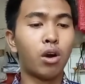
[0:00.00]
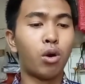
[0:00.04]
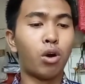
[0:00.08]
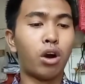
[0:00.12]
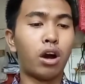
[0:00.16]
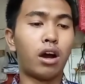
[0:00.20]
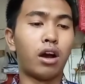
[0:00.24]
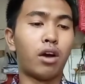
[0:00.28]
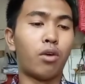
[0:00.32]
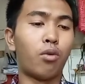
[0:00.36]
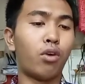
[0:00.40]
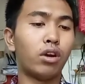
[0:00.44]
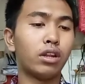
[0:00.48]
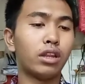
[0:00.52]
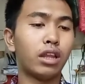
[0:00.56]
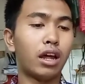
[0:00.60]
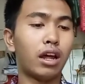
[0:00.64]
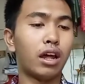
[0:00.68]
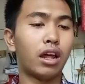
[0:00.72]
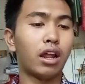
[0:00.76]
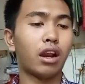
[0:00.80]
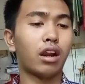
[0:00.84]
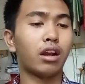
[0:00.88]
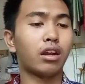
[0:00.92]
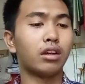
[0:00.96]
What
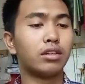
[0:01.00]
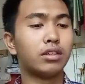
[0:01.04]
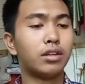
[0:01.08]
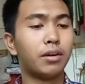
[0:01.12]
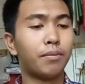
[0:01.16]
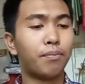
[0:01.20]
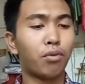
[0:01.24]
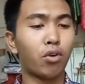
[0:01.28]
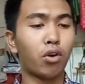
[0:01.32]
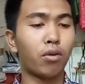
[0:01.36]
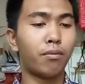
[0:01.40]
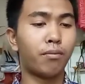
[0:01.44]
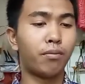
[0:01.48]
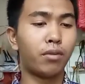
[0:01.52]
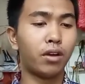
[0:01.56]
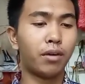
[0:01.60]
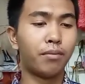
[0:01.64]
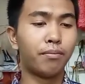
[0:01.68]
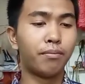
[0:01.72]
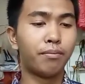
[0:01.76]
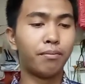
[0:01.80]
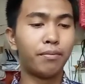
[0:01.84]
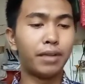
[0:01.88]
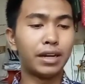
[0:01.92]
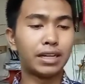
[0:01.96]
are a
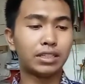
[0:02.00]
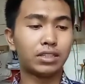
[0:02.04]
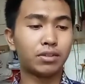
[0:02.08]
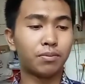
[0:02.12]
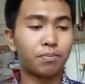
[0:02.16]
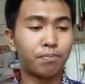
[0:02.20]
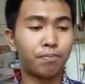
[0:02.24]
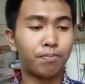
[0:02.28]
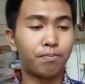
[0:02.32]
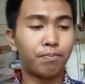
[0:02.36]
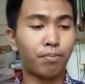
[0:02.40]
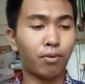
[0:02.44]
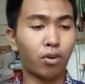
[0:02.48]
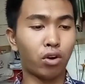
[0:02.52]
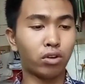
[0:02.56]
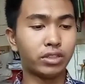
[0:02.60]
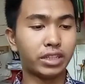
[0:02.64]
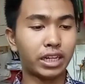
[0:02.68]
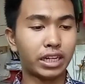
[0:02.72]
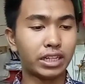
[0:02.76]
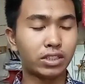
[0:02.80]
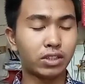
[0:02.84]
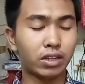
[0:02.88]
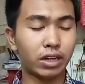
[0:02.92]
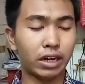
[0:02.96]
problem based
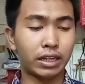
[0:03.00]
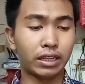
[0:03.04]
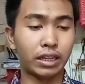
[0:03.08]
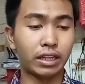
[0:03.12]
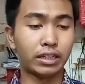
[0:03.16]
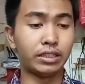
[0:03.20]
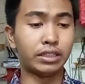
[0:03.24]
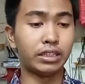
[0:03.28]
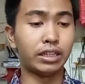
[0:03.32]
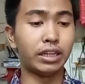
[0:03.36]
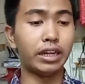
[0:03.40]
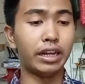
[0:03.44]
project strategy?